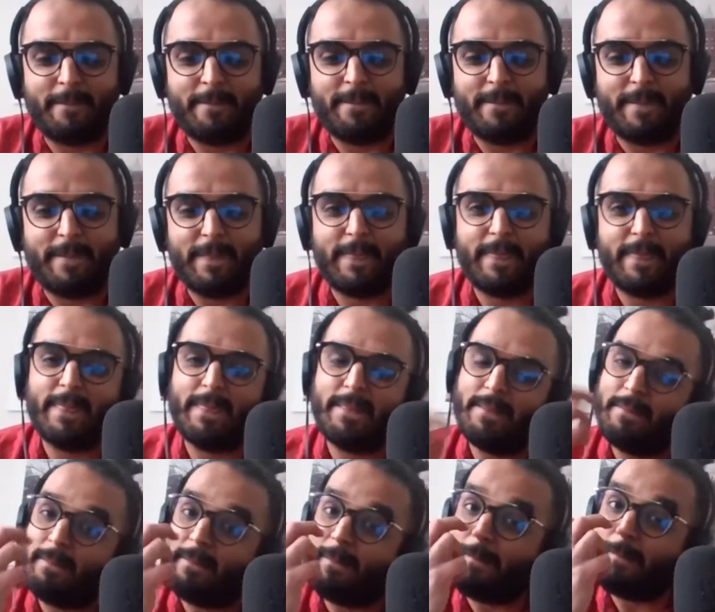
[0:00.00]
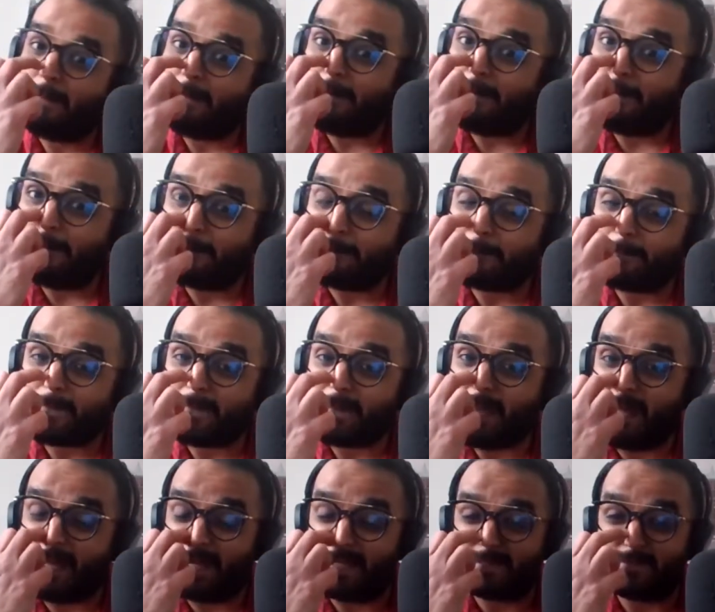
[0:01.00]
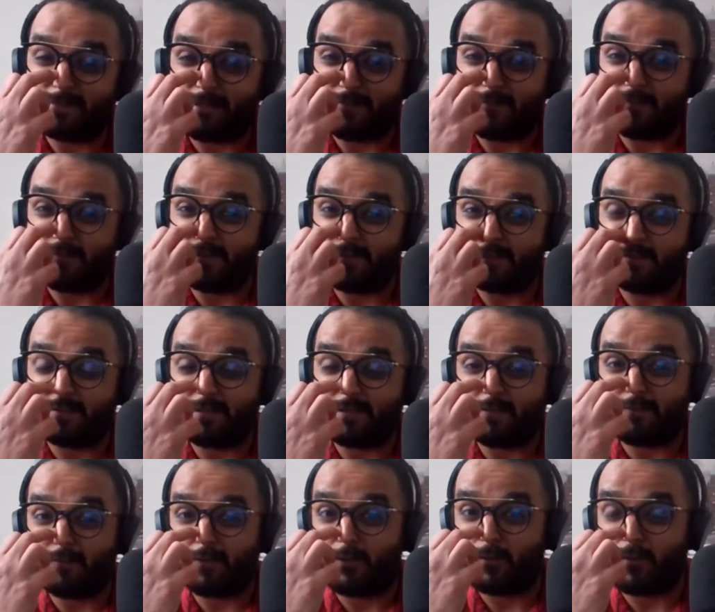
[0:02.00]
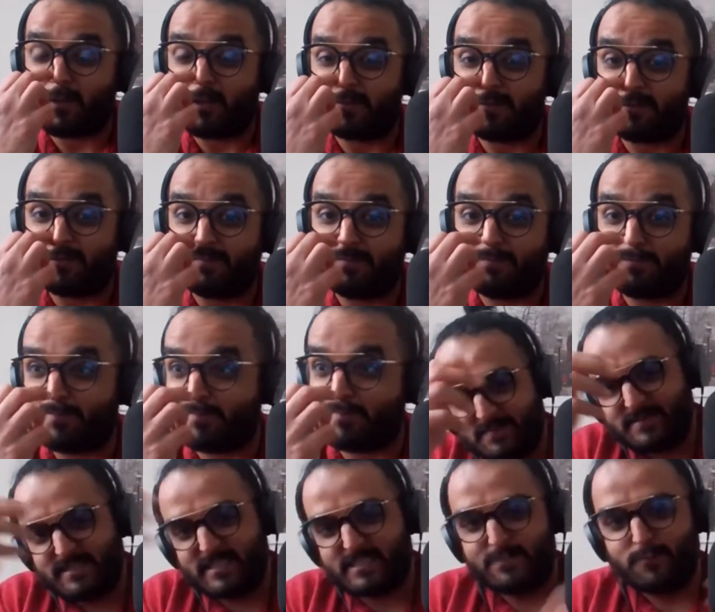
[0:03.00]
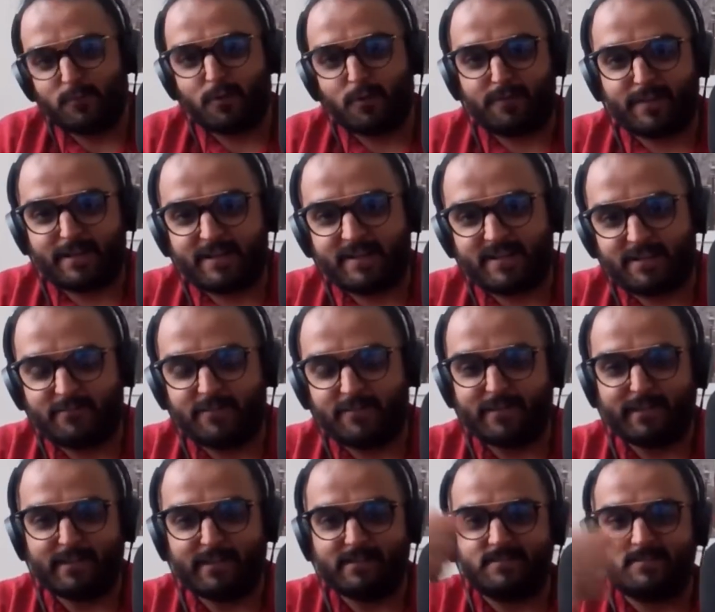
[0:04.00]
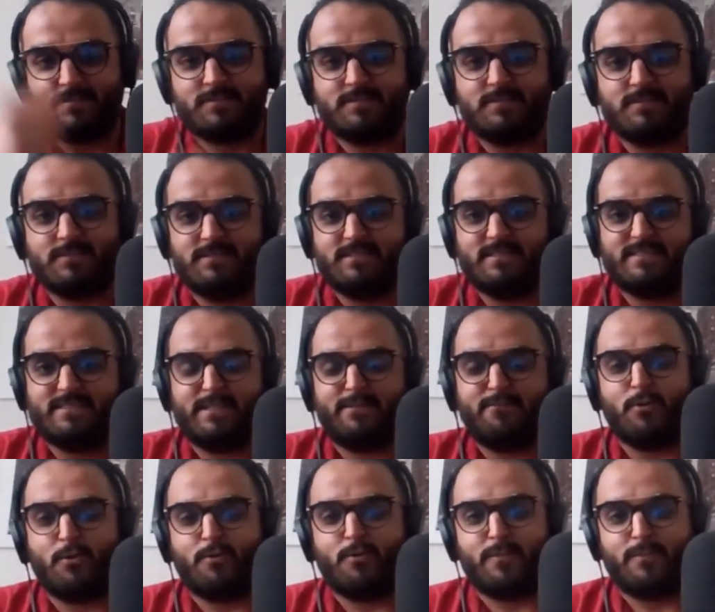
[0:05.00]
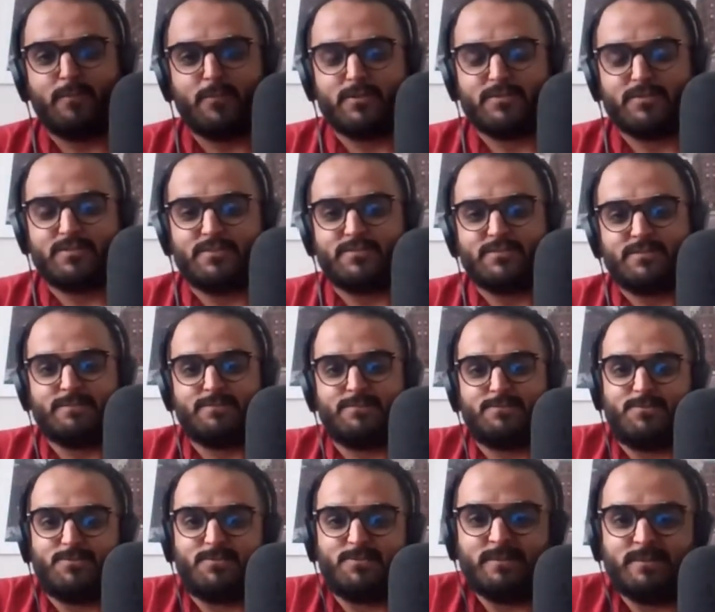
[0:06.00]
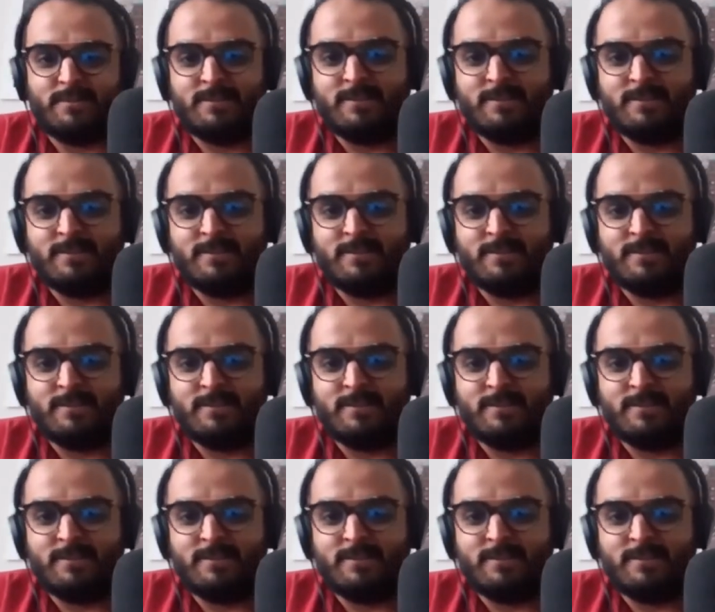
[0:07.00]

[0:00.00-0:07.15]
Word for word: yeah, yeah yes and it's a tough it's a tough one to answer it's evolving right everything is is an evolving process so